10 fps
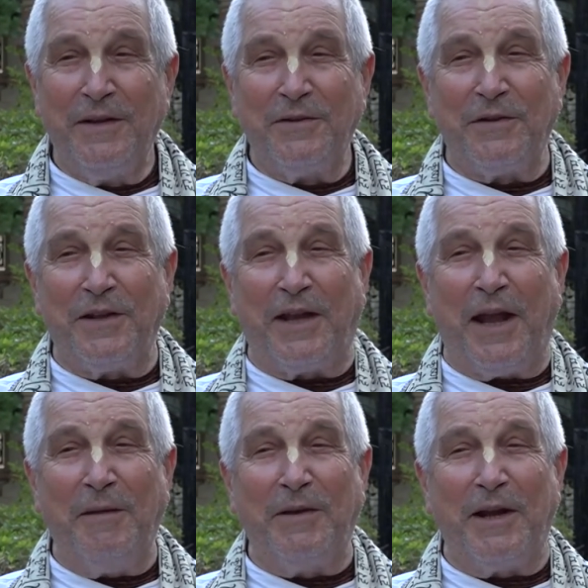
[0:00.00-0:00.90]
So they
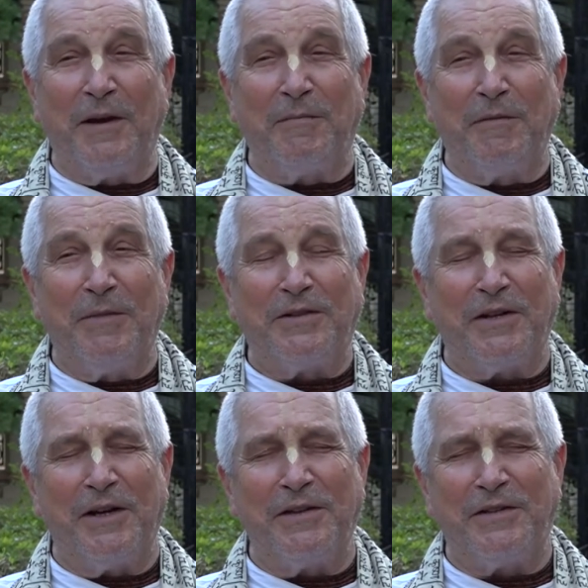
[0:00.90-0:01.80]
came to get her
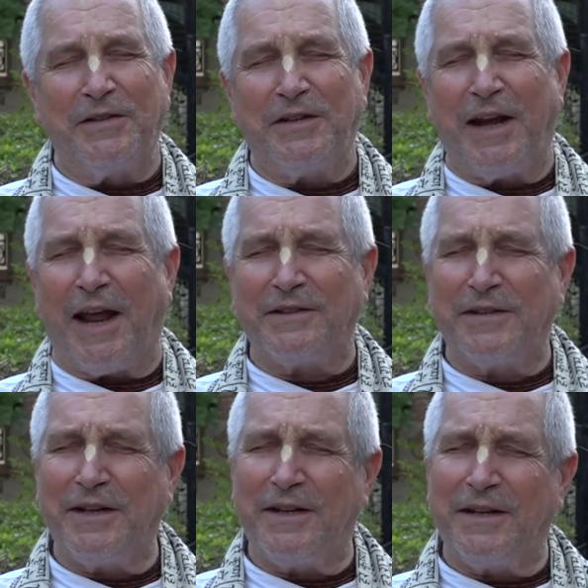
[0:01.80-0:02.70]
permission and she said,
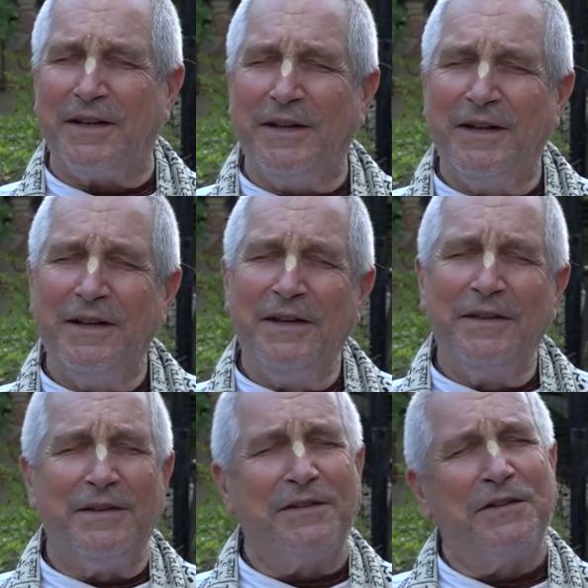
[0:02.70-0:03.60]
actually,
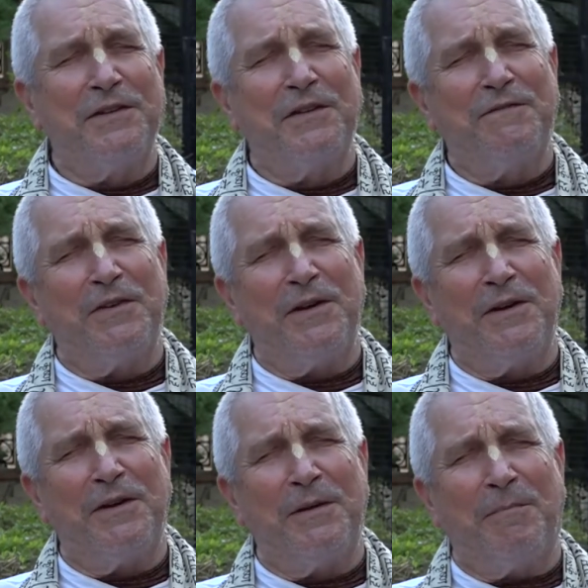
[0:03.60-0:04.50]
this is a
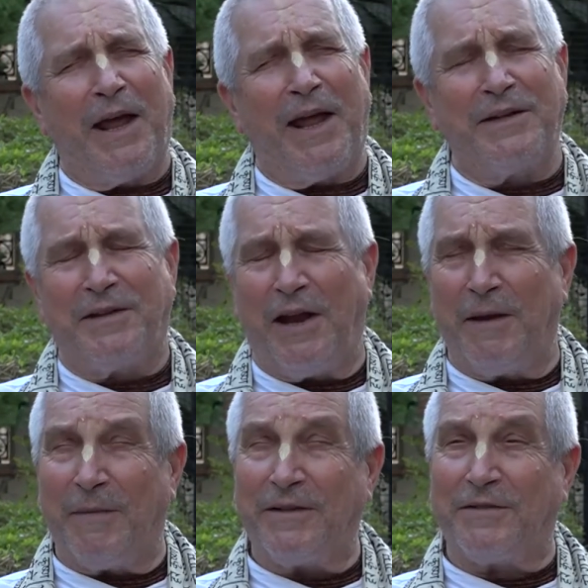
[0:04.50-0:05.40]
very bad
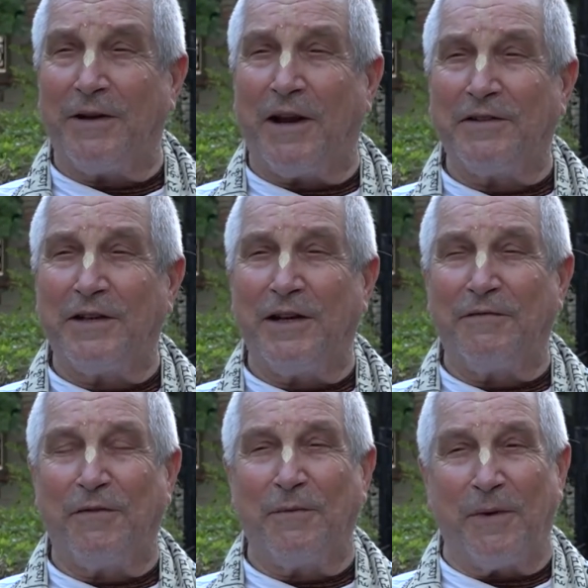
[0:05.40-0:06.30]
time astrologically
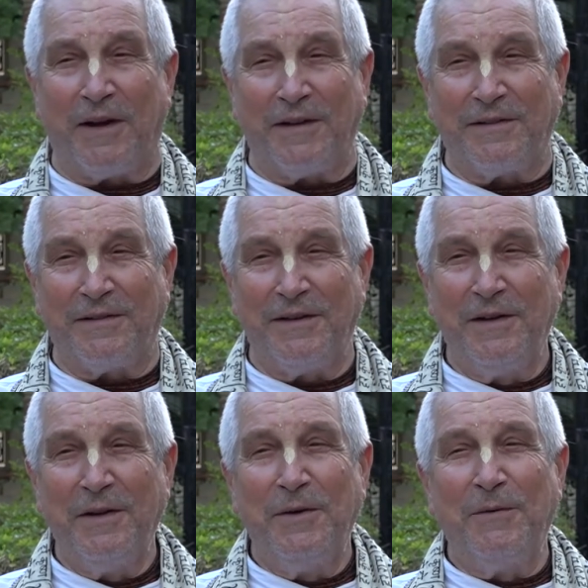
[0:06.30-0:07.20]
for weddings.
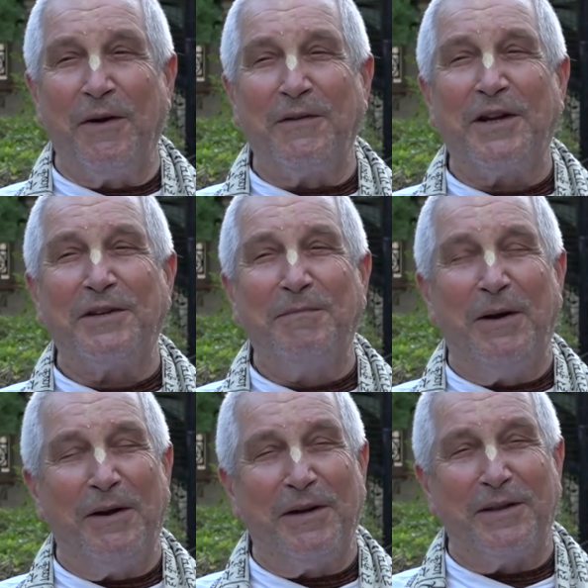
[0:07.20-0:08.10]
Whoever gets
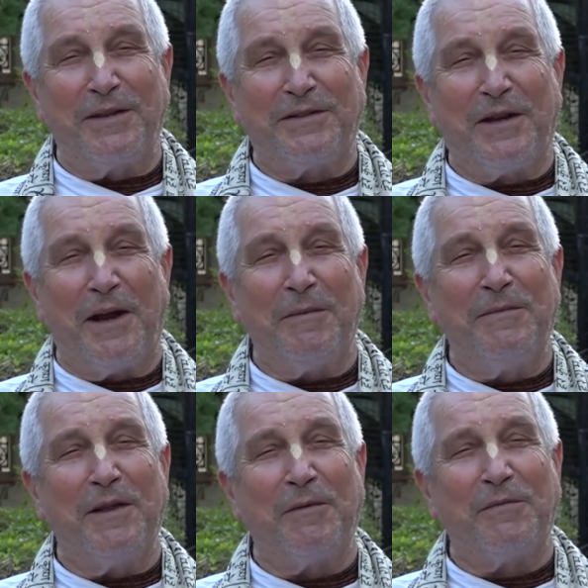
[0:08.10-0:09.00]
married at this
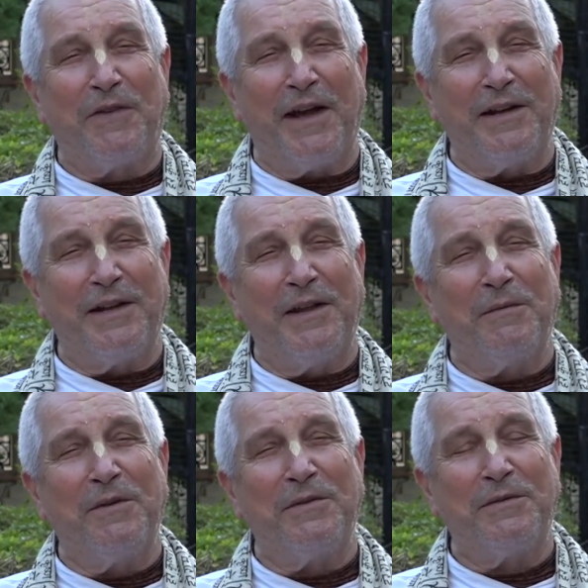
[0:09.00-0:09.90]
time, they will fight and
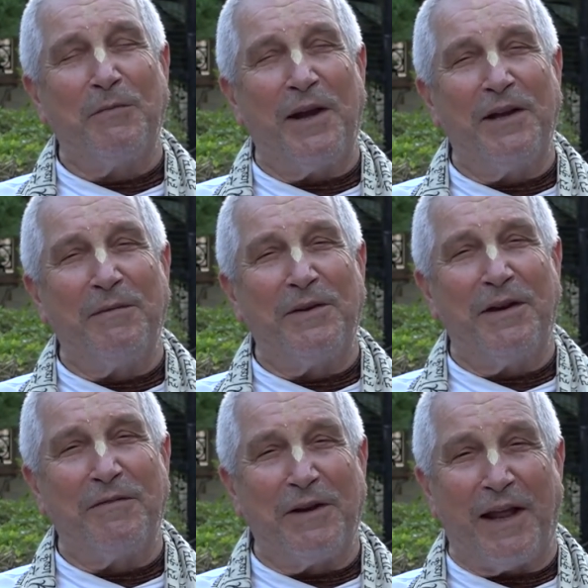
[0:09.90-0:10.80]
this wedding will
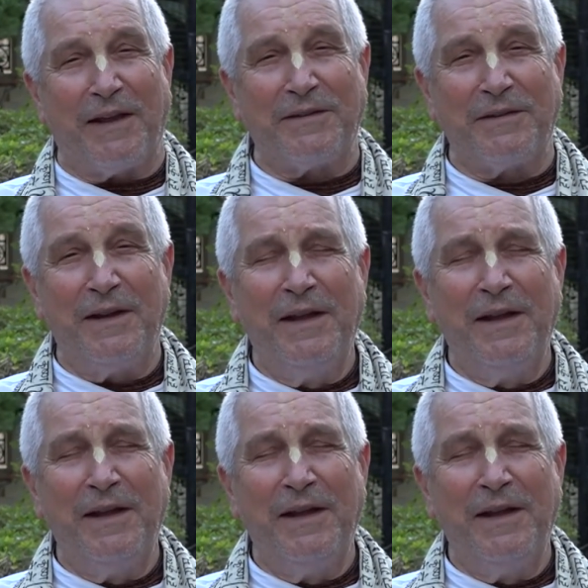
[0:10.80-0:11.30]
never last.